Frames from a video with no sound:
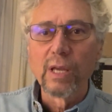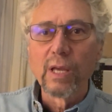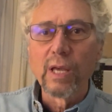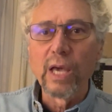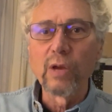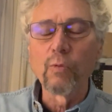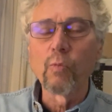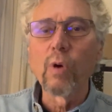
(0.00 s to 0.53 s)

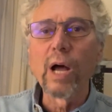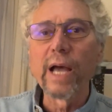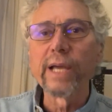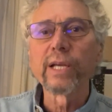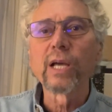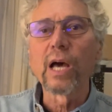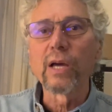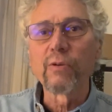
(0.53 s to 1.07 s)
and why
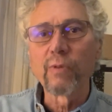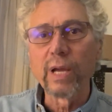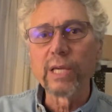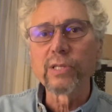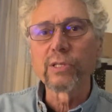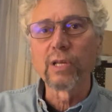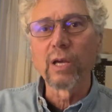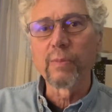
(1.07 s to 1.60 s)
God
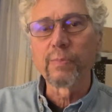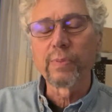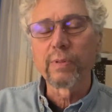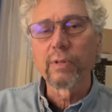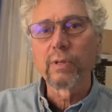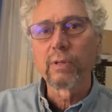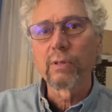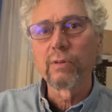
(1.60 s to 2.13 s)
raised up
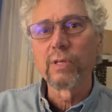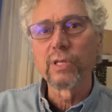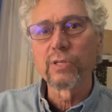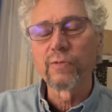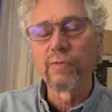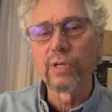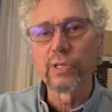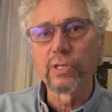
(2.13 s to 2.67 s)
this
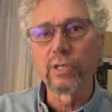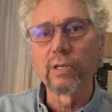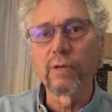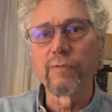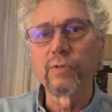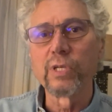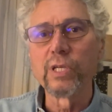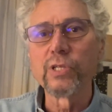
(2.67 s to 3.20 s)
vision
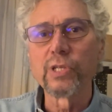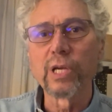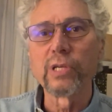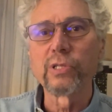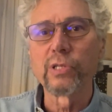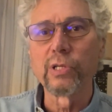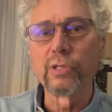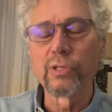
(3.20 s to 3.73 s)
of
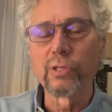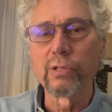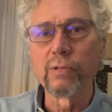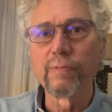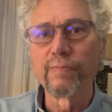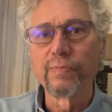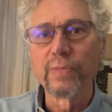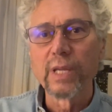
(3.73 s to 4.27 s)
TJC2.
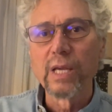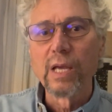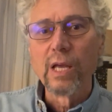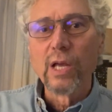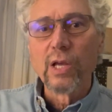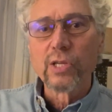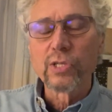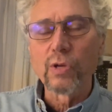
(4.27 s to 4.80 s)

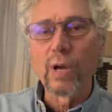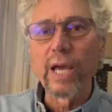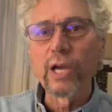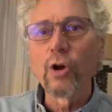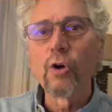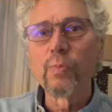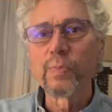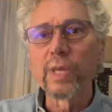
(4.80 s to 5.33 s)
So I
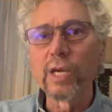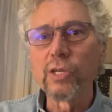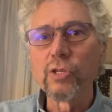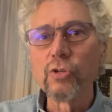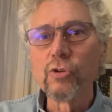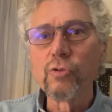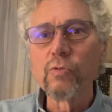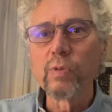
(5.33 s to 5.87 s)
hope that
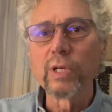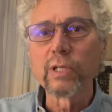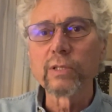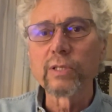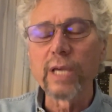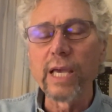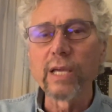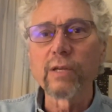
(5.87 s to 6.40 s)
you will
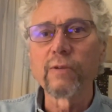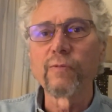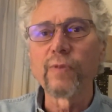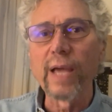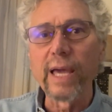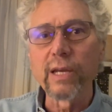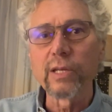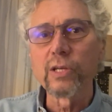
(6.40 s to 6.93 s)
take
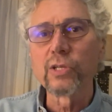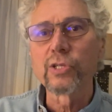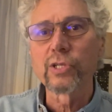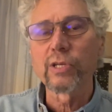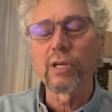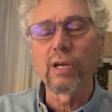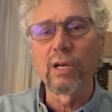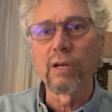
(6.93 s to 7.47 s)
advantage
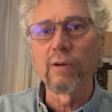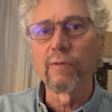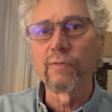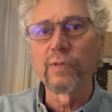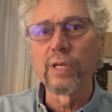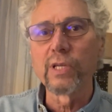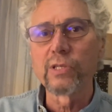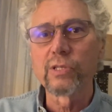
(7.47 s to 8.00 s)
of
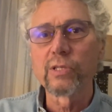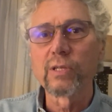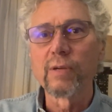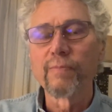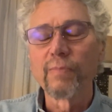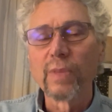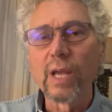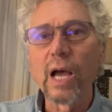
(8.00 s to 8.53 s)
this
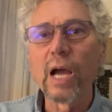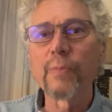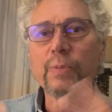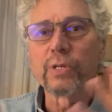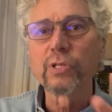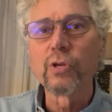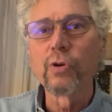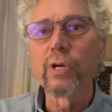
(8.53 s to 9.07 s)

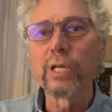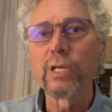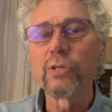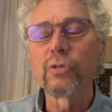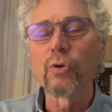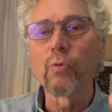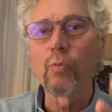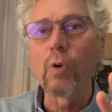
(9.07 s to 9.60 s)
opportunity
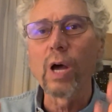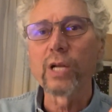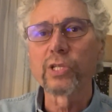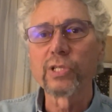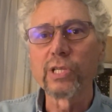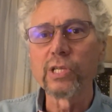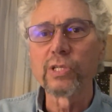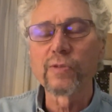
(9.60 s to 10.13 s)
to watch
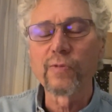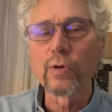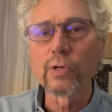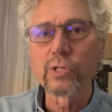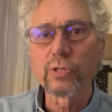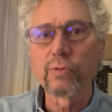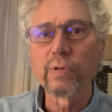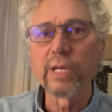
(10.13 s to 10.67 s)
these
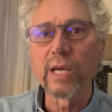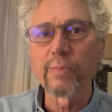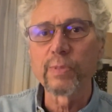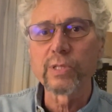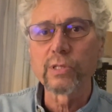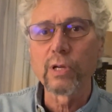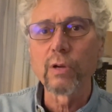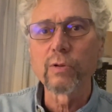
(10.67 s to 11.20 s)
first 3
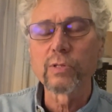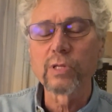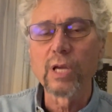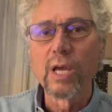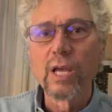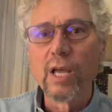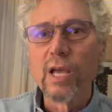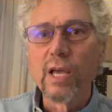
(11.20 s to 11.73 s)
episodes.
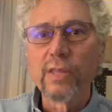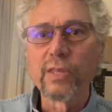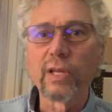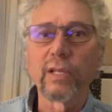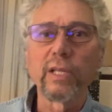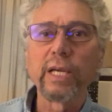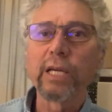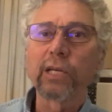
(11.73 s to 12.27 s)
The
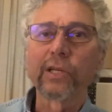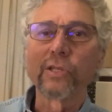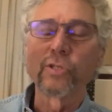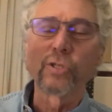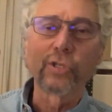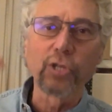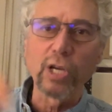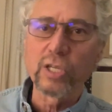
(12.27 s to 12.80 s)
link is
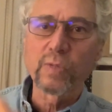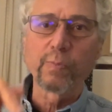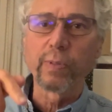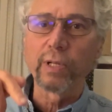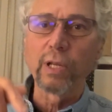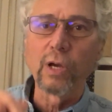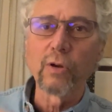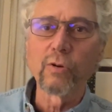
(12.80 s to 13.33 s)
just
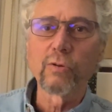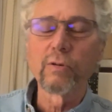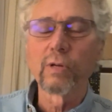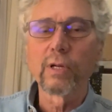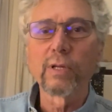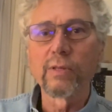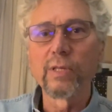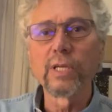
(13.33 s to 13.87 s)
below
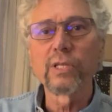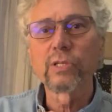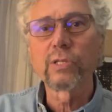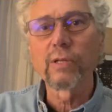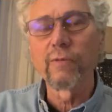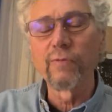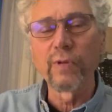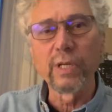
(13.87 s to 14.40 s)
this
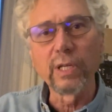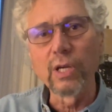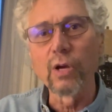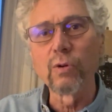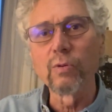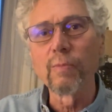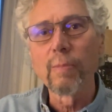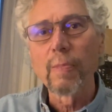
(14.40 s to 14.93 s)

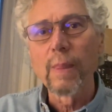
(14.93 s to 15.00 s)
video.